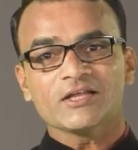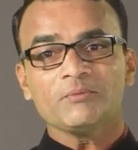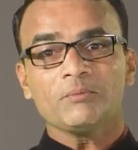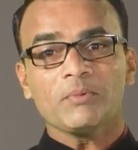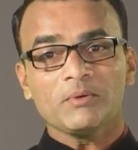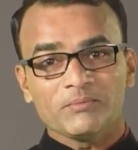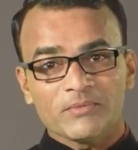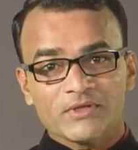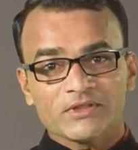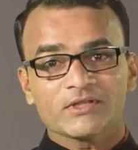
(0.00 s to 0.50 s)

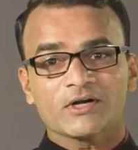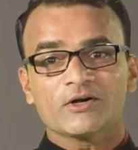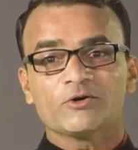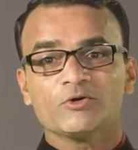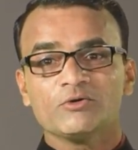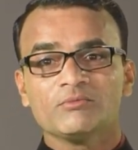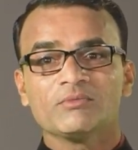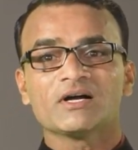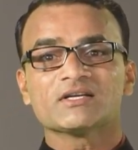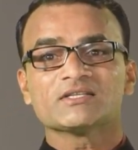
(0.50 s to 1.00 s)
then you should
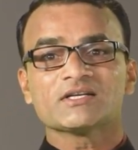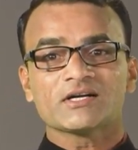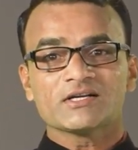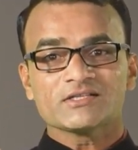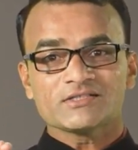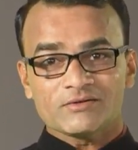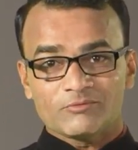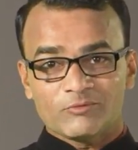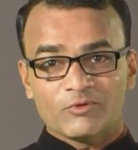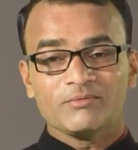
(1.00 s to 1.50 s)
be able
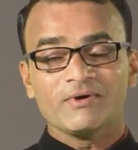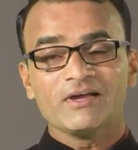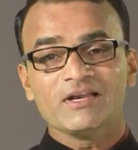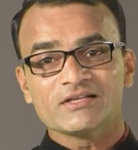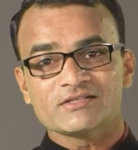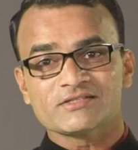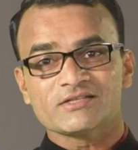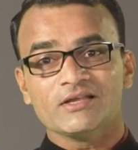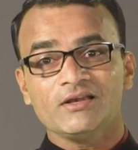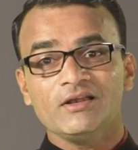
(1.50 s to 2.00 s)
to answer
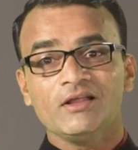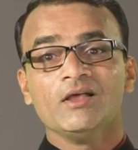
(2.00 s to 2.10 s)
better.